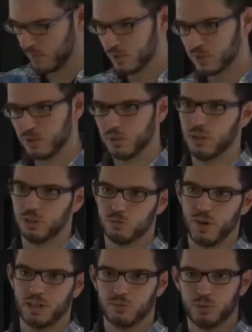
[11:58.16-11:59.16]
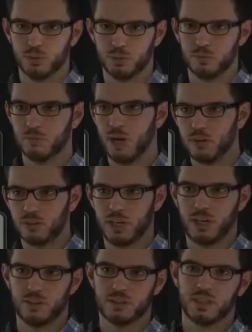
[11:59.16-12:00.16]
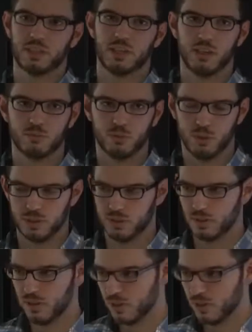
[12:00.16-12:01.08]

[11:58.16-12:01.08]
So there are quite a few outliers that can influence